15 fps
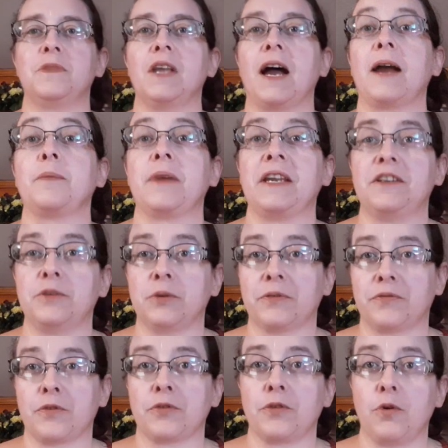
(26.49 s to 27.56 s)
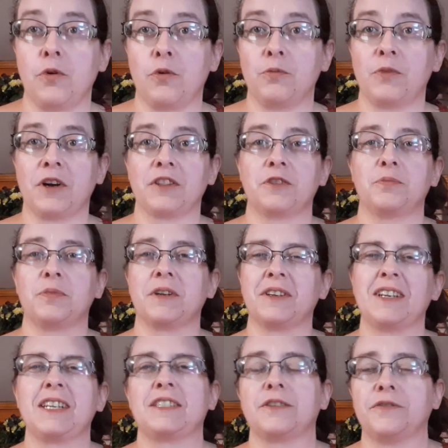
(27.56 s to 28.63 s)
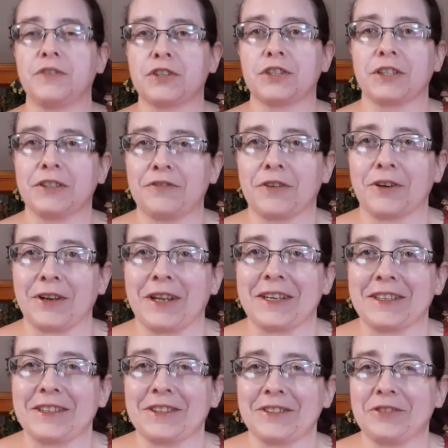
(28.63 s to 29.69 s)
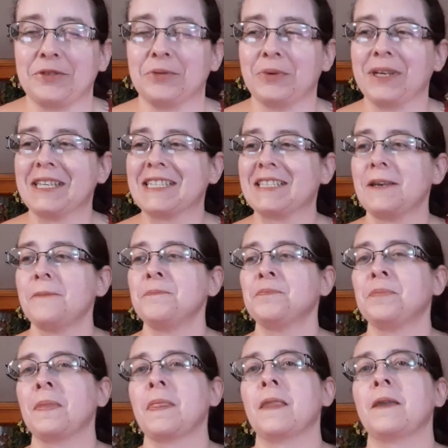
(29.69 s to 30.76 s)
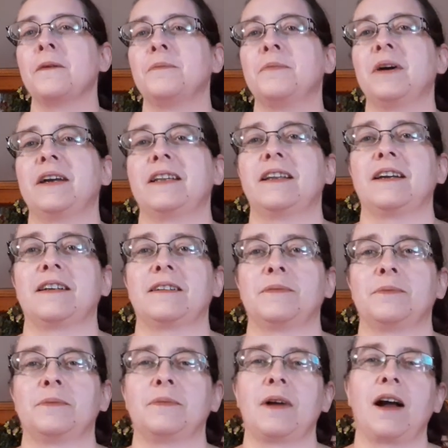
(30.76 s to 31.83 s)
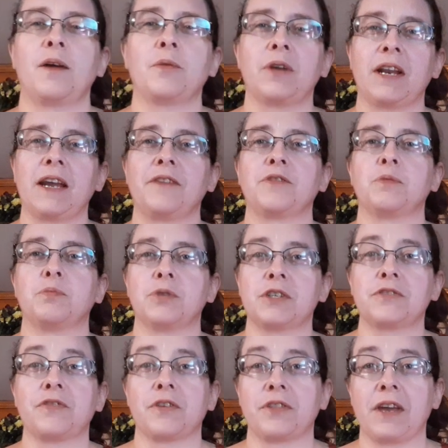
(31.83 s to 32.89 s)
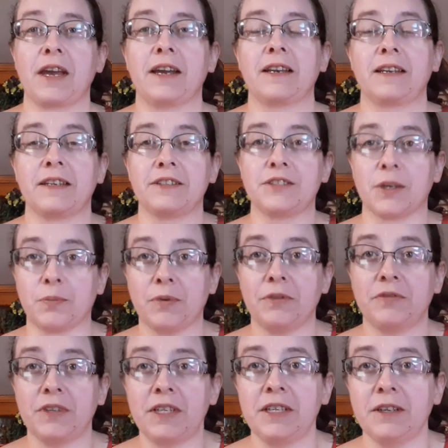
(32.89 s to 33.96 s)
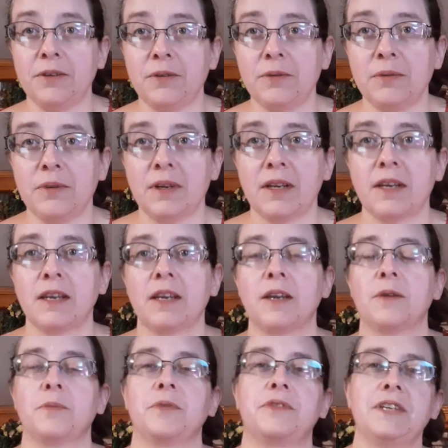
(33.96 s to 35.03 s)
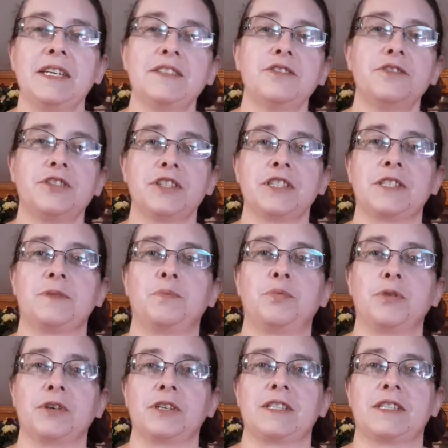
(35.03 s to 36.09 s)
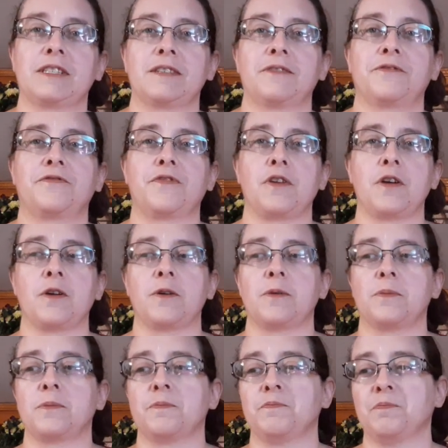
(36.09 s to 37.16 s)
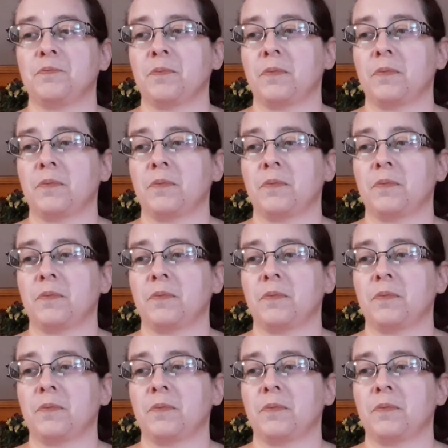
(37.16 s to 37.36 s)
do it for the whole month, but it's officially for like 2 weeks. But I'm going to have the books for that in a separate video. These are just books from